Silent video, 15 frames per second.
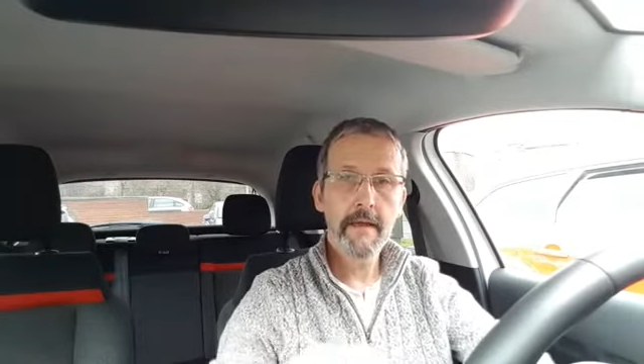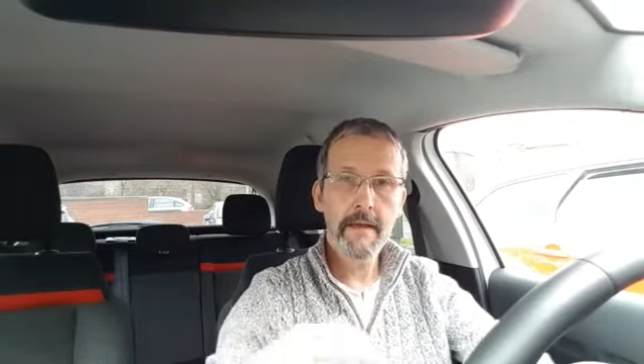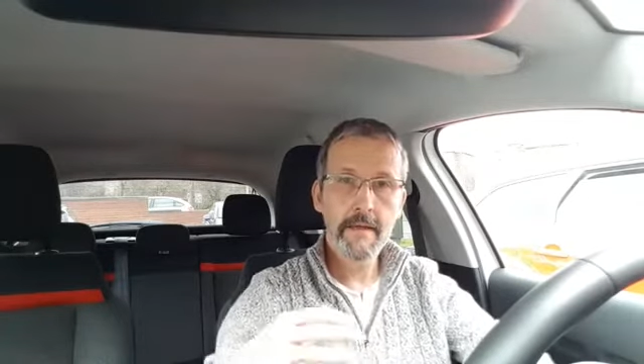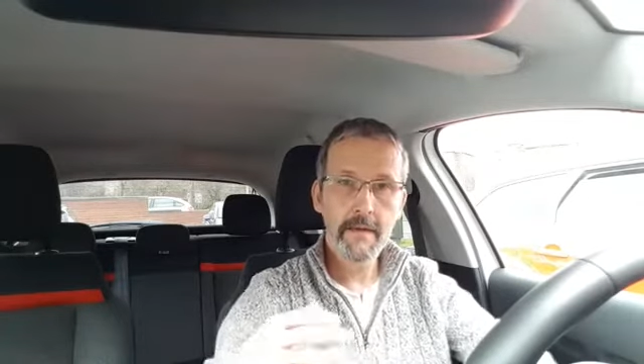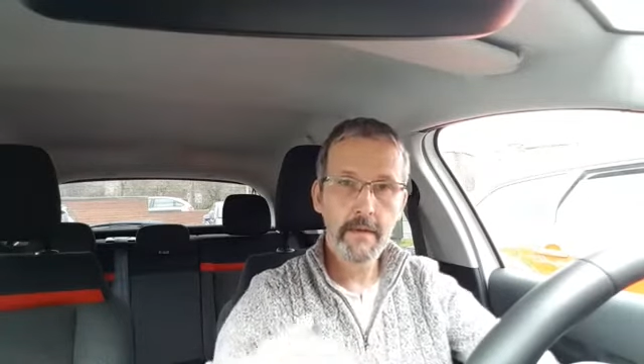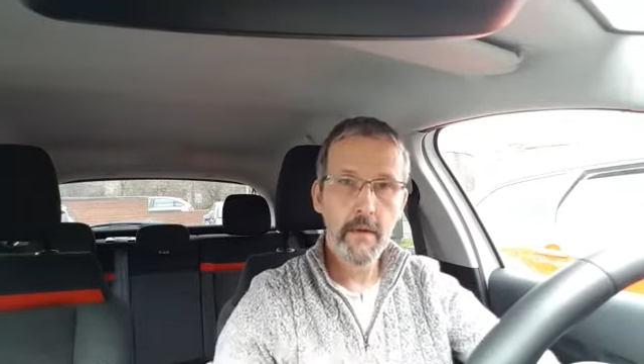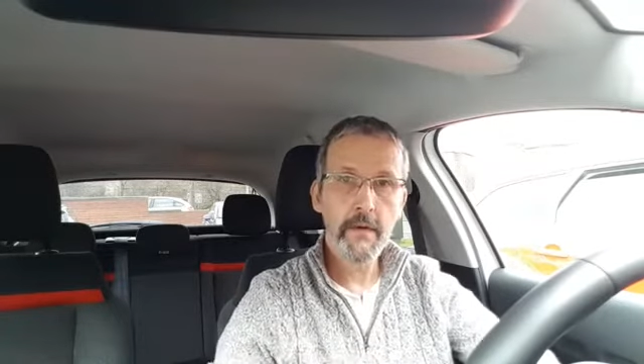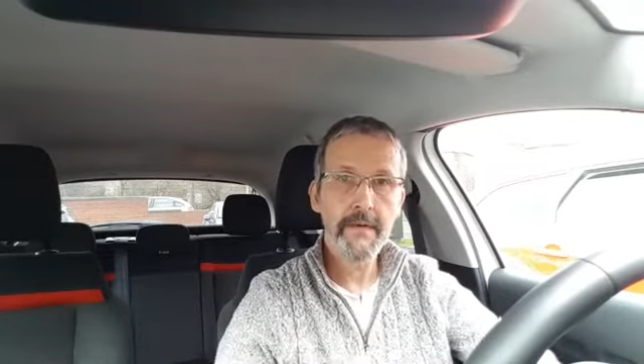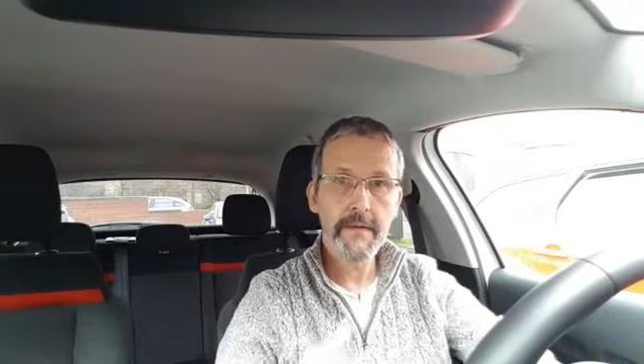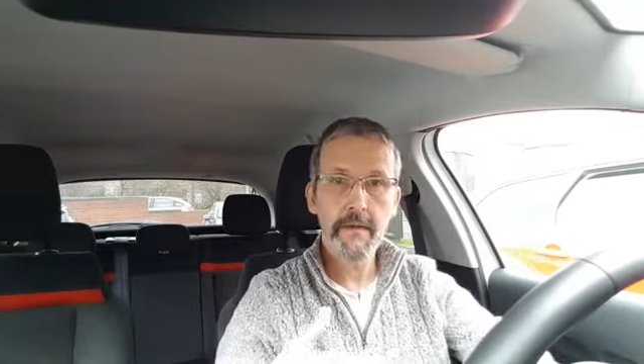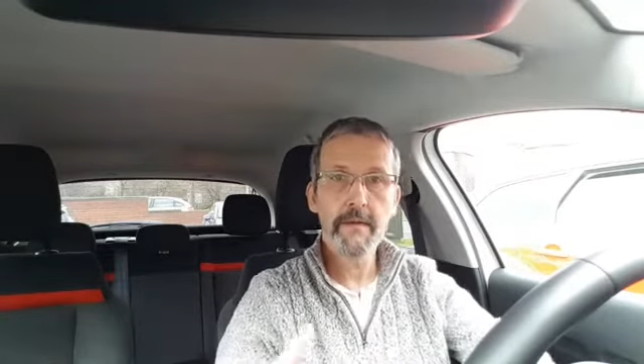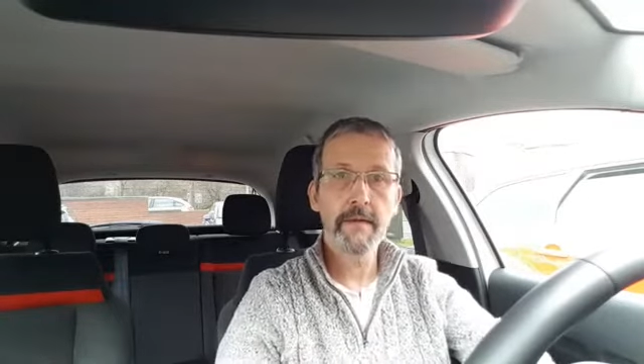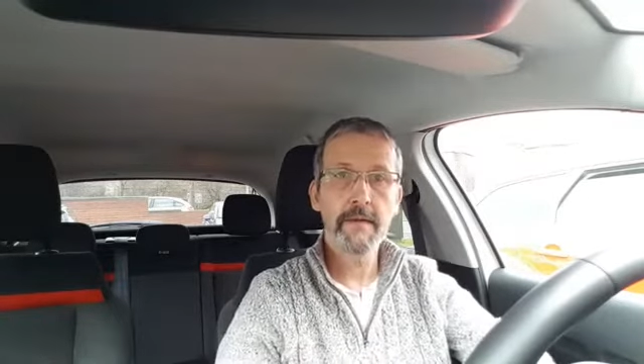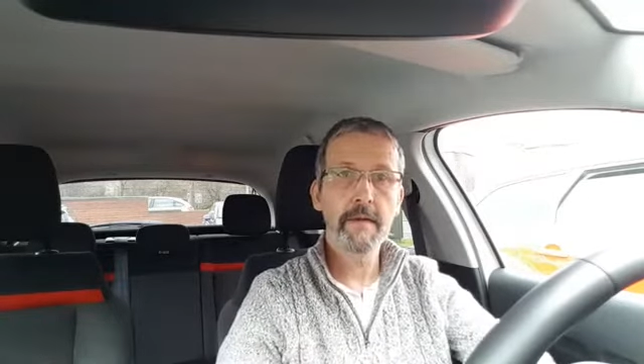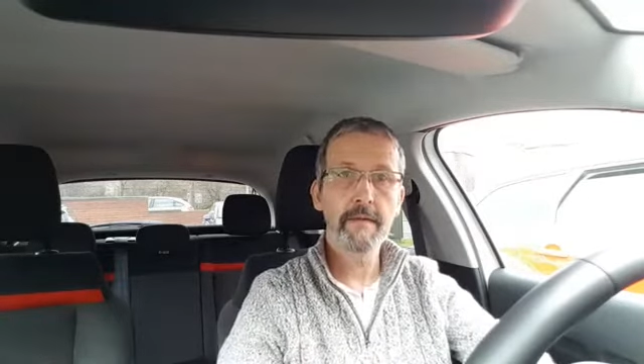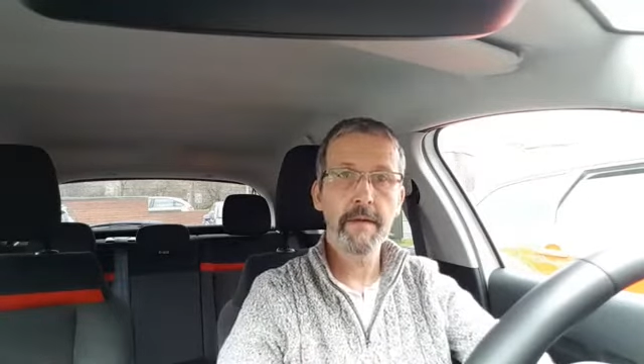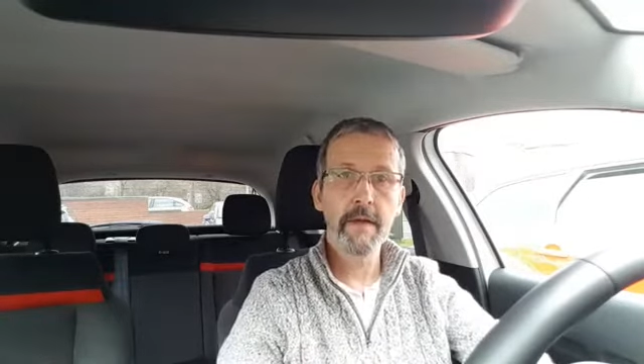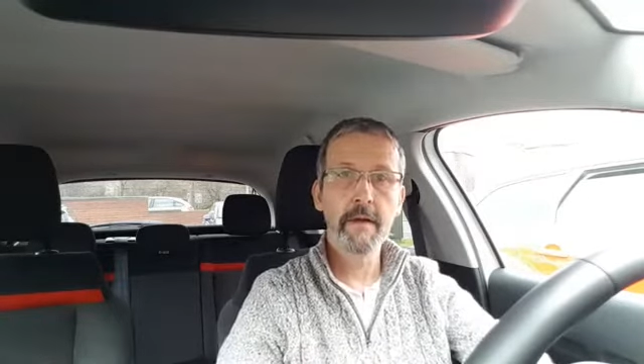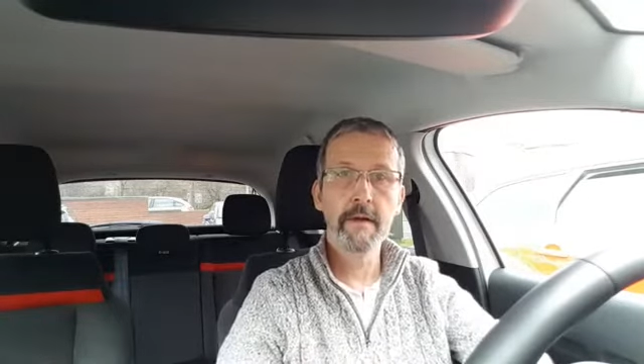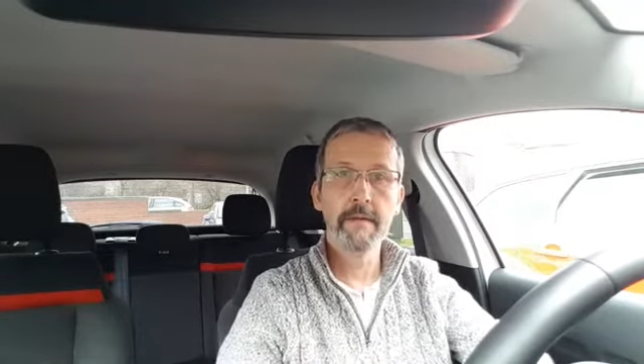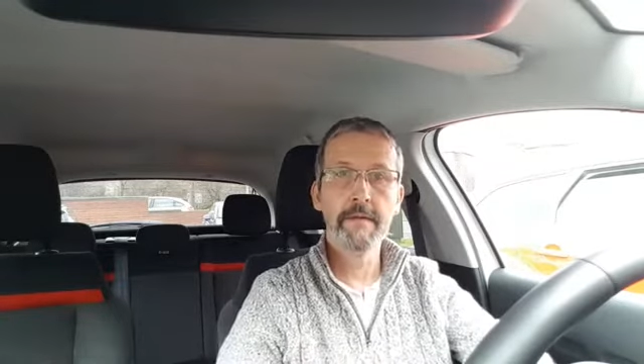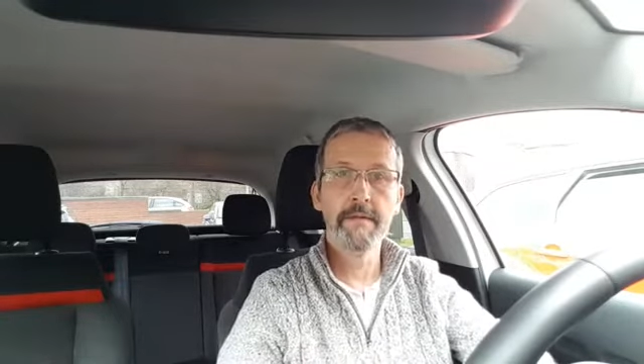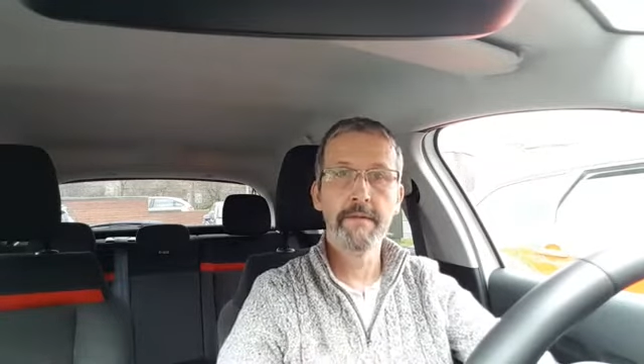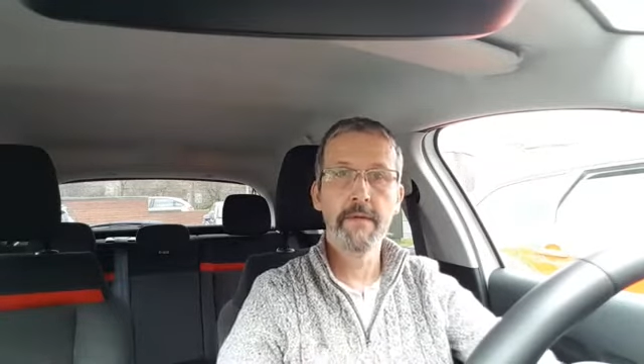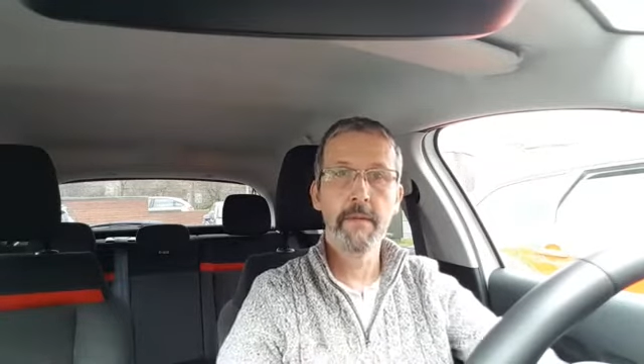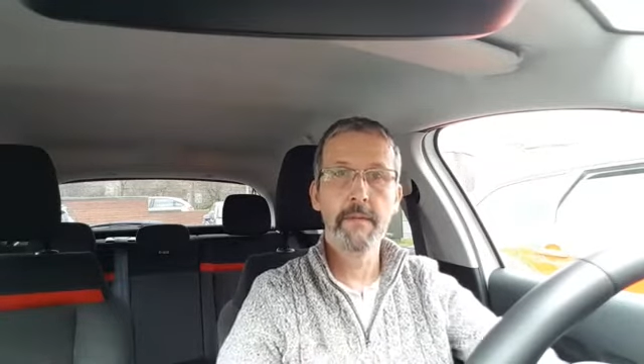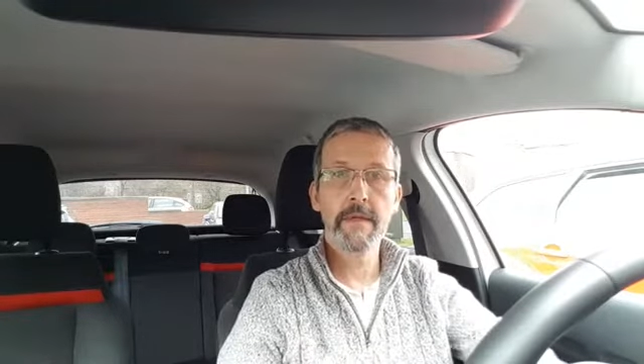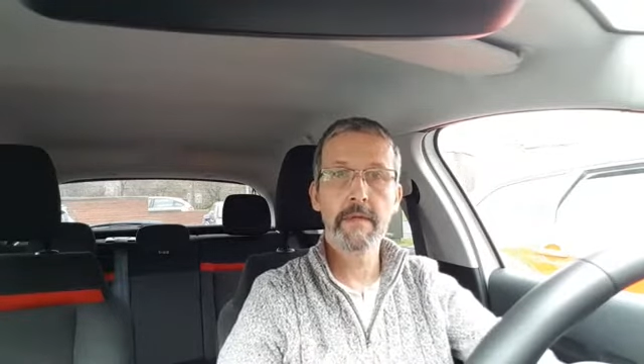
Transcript: is not to save England from